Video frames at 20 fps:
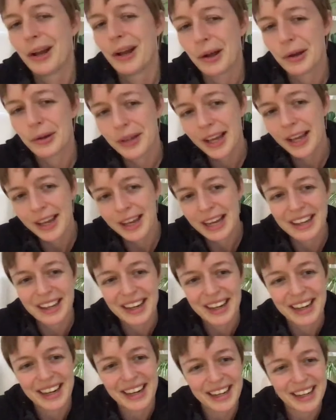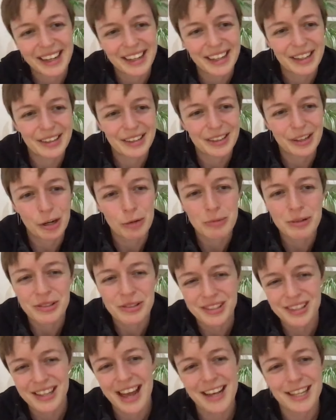Okay,
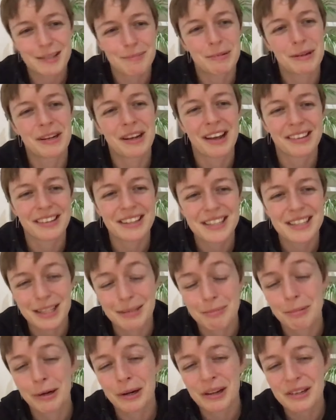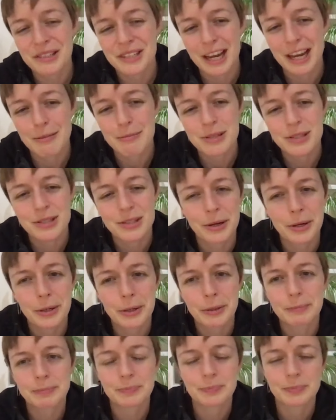almost last but not least, the prototype.
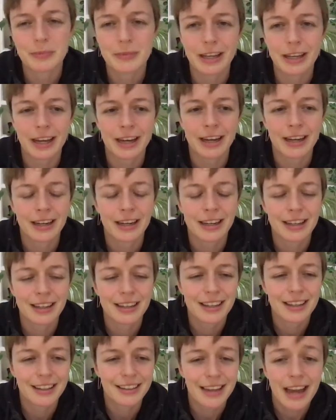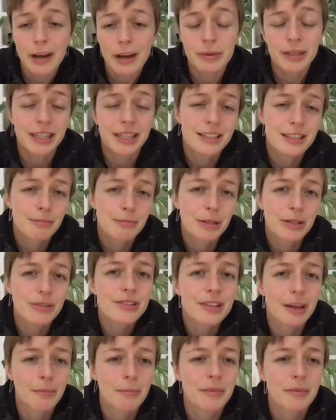So we need to build
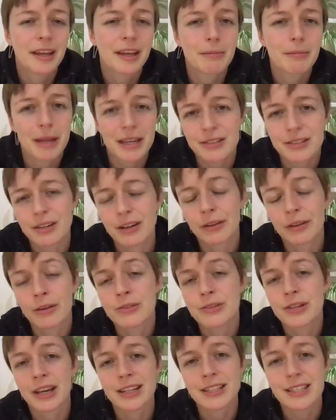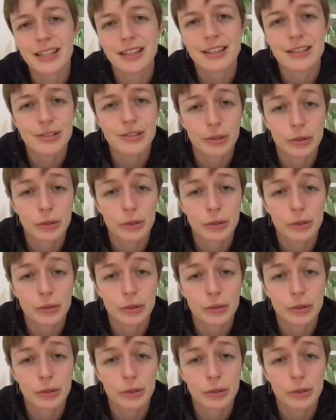something based on those ideas.